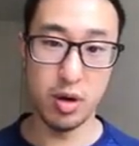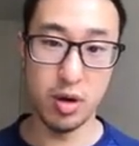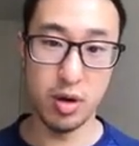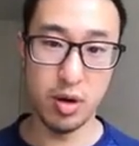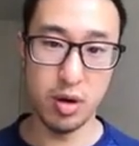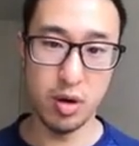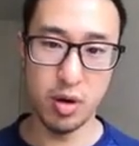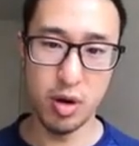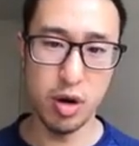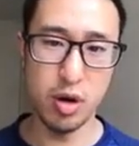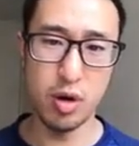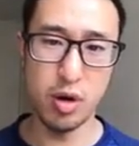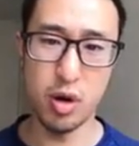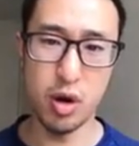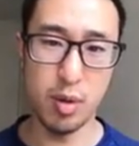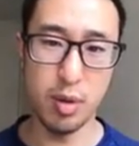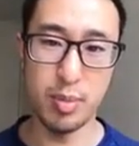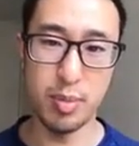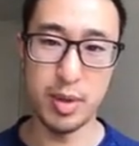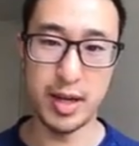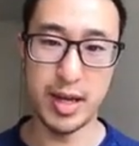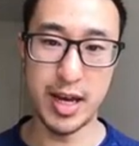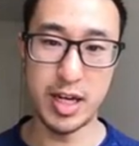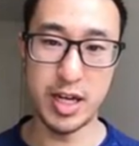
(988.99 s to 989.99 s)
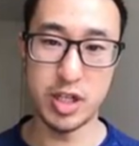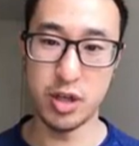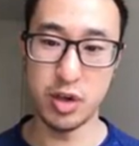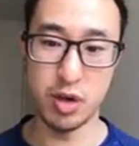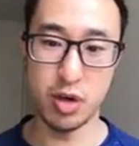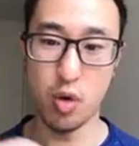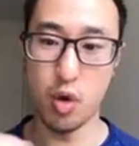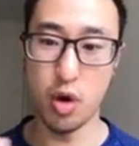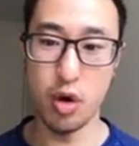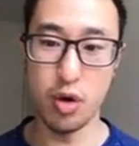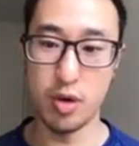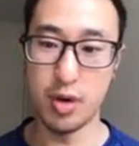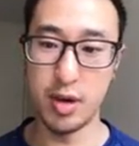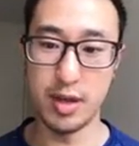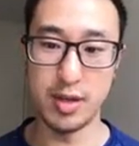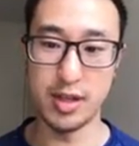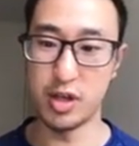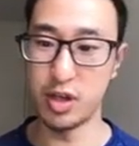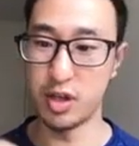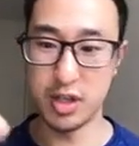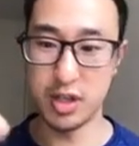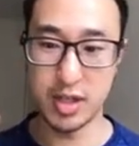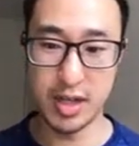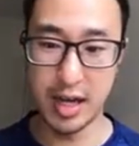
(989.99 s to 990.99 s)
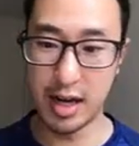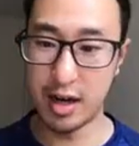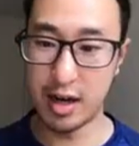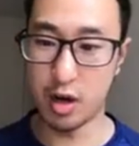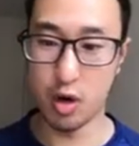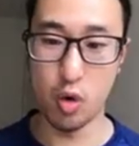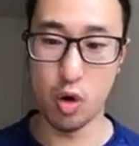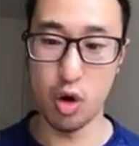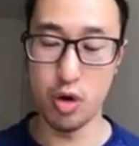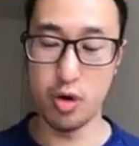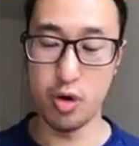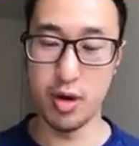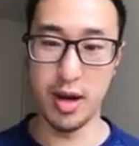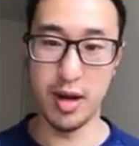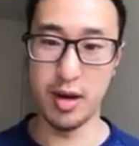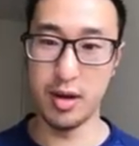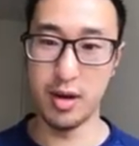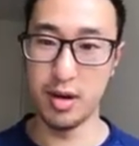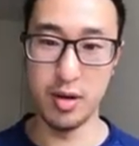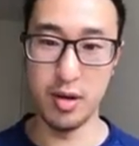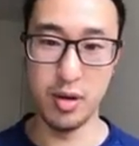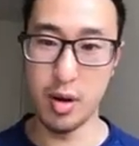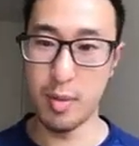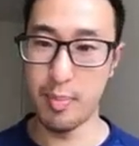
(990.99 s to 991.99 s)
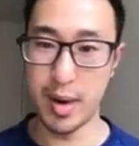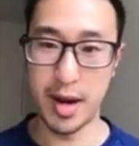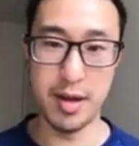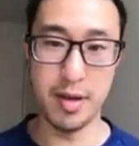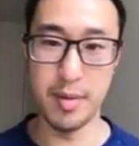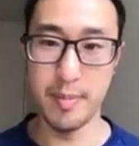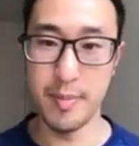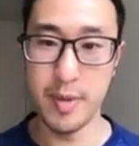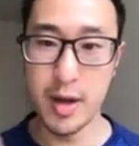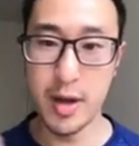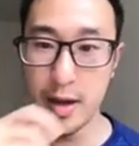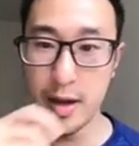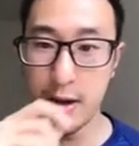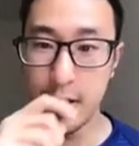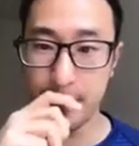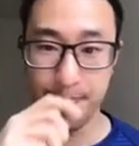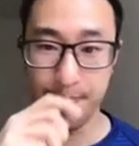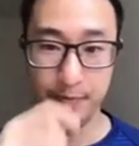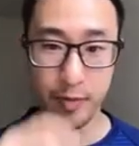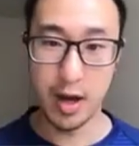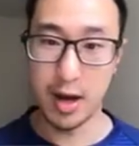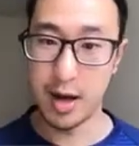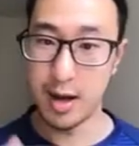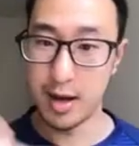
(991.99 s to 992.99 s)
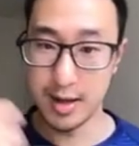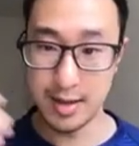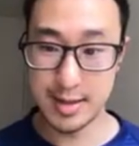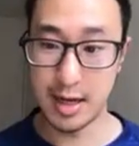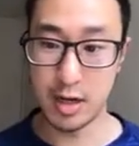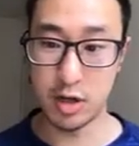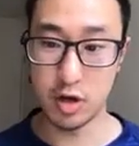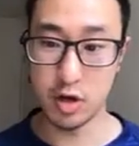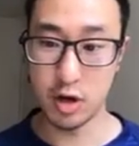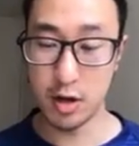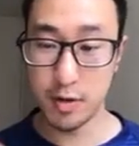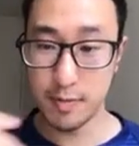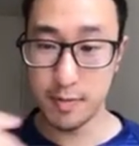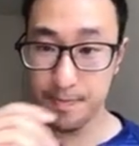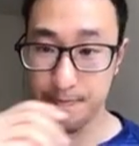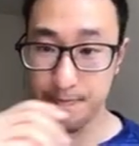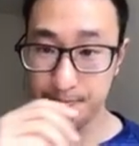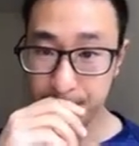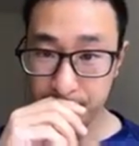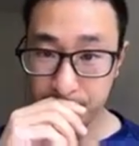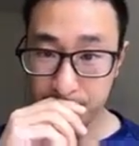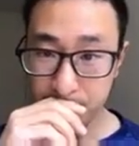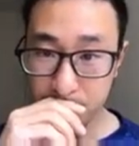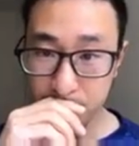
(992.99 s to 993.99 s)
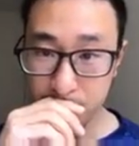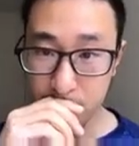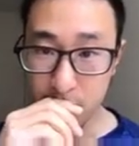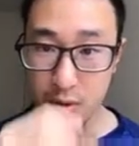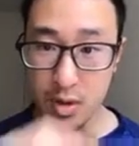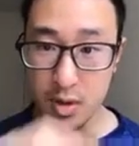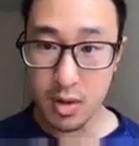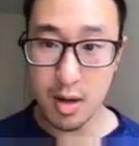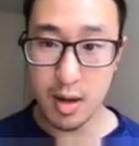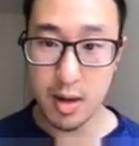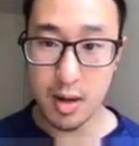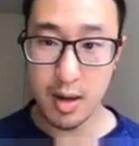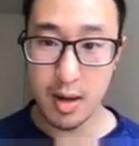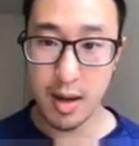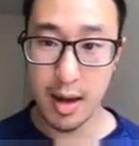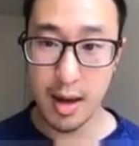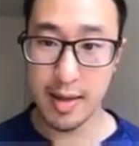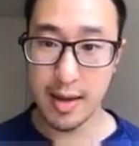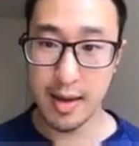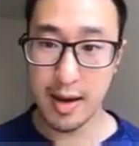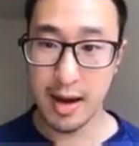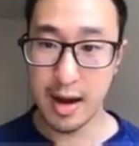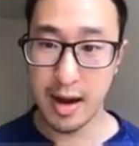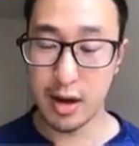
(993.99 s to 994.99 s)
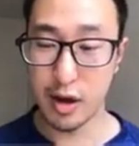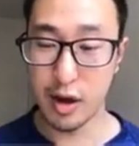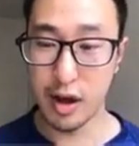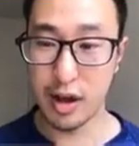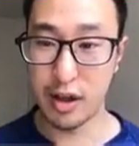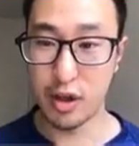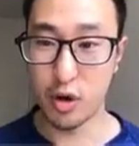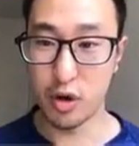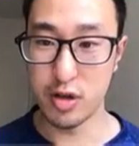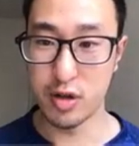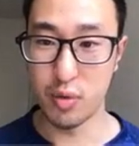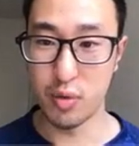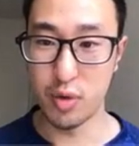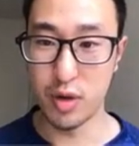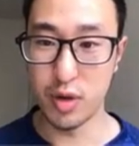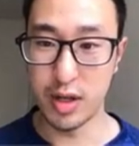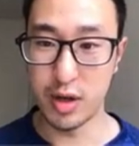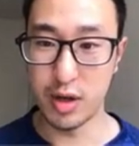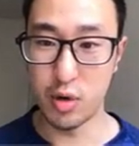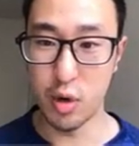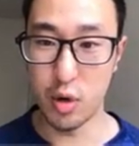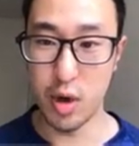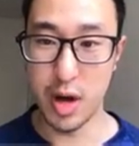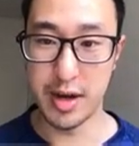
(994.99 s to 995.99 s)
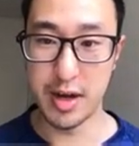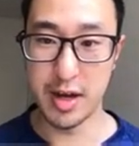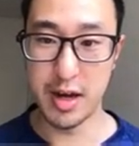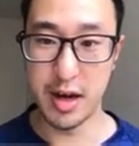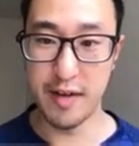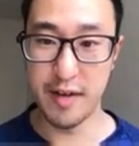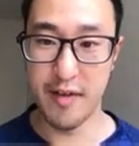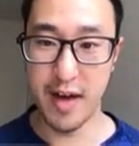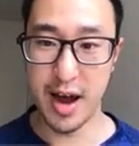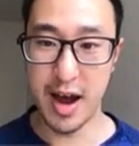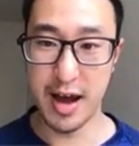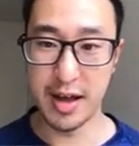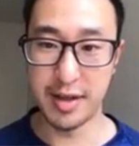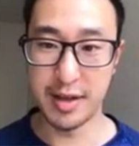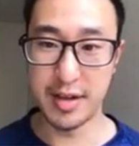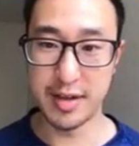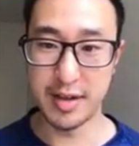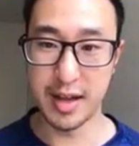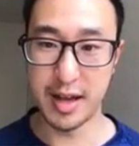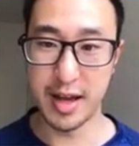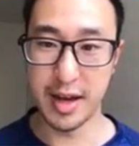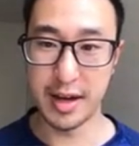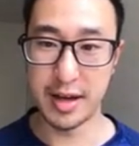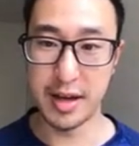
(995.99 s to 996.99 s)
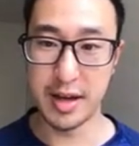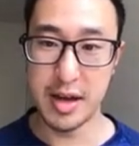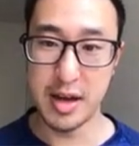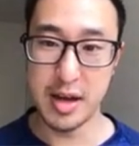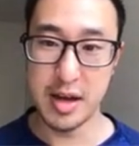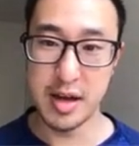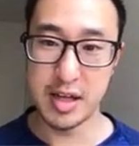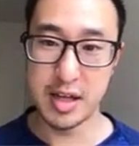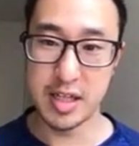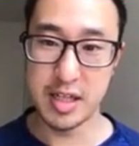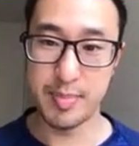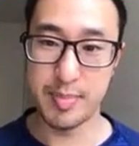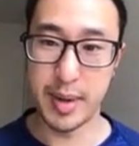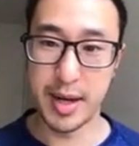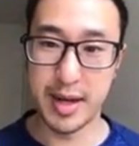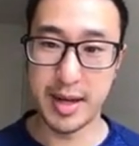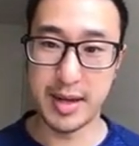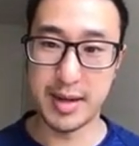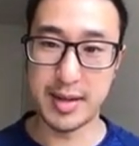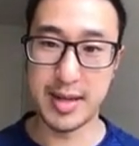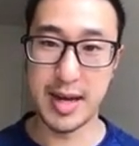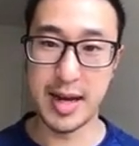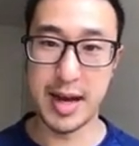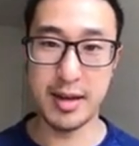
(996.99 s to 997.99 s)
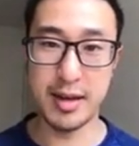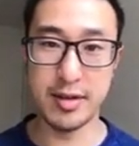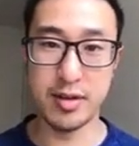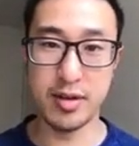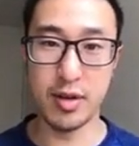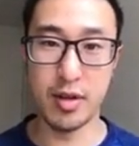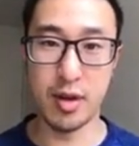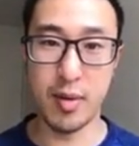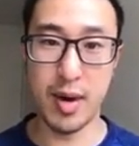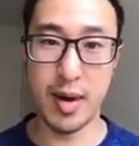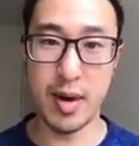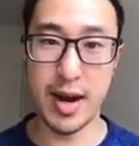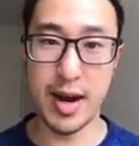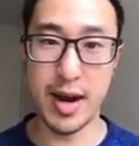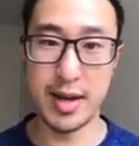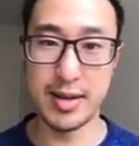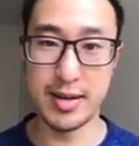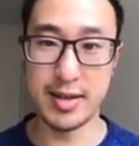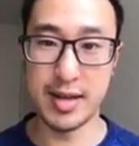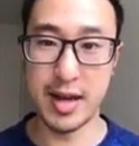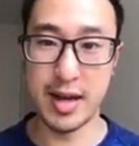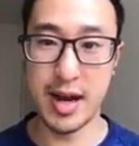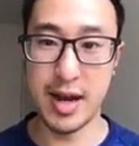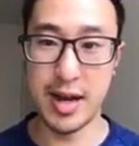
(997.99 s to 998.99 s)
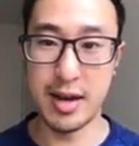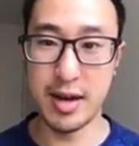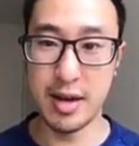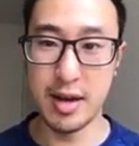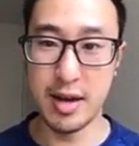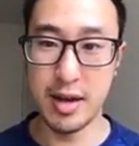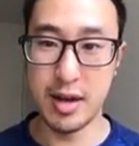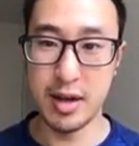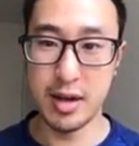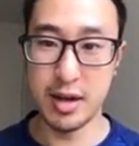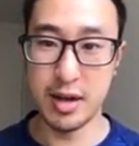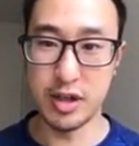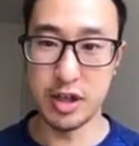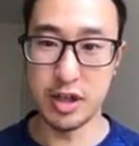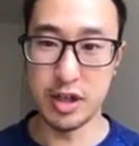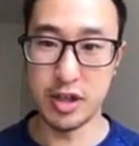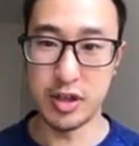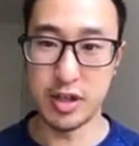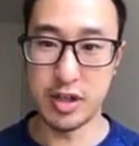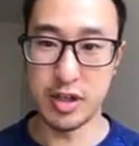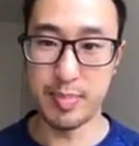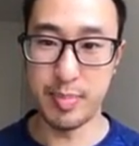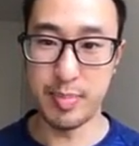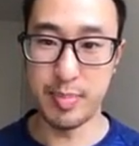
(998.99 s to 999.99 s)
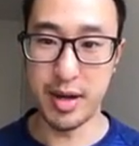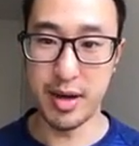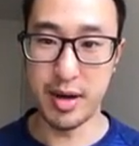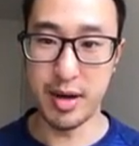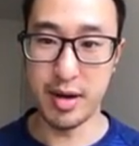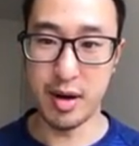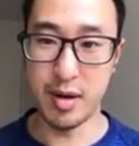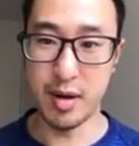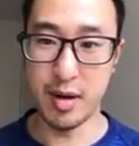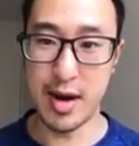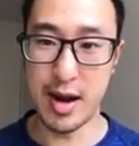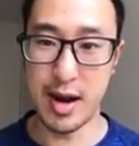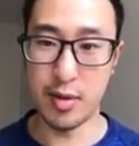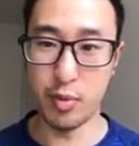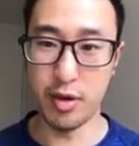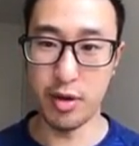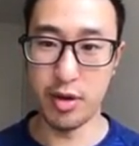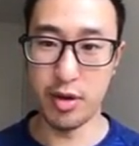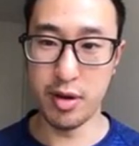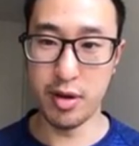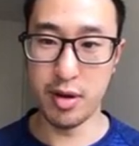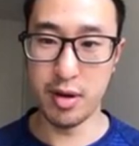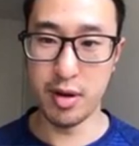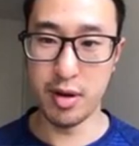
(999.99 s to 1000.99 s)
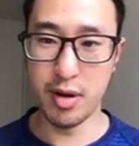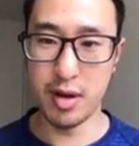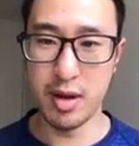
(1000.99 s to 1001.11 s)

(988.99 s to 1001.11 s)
non-obligation quote, as in you just get a quote and not pay them, etc. And then I thought it was a really cool idea if I had this like spinning text on the right hand side just to spin around with it.